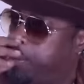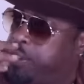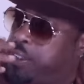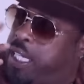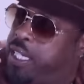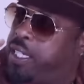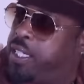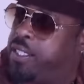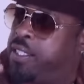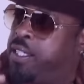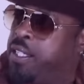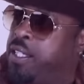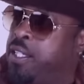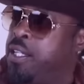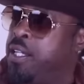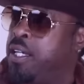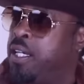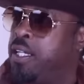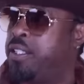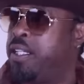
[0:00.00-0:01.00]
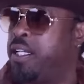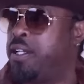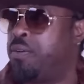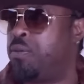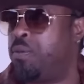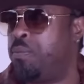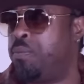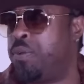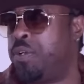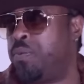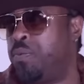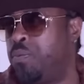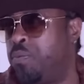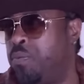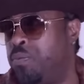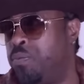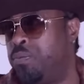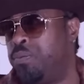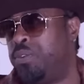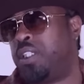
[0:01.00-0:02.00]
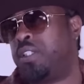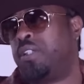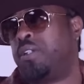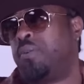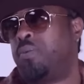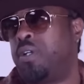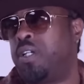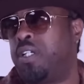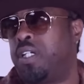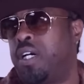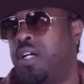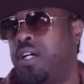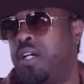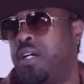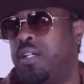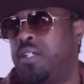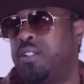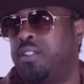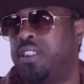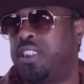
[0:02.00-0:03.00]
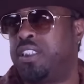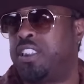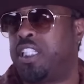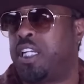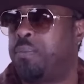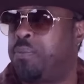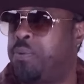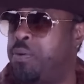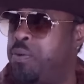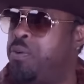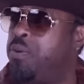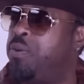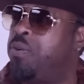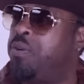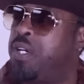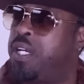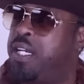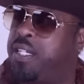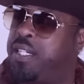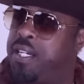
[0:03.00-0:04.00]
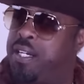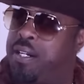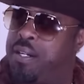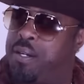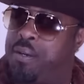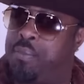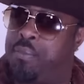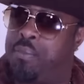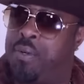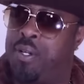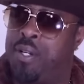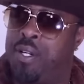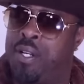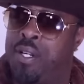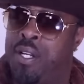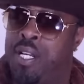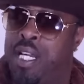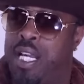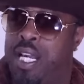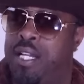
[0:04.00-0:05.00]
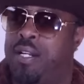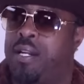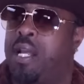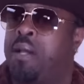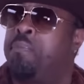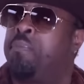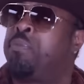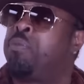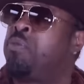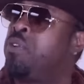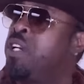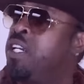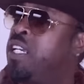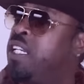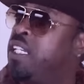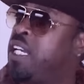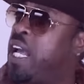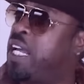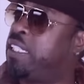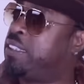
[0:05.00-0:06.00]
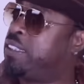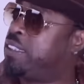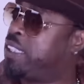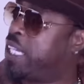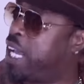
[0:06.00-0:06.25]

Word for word: that was like a, a thing with me dealing with uh, DJ Pooh and, um, and, and bringing that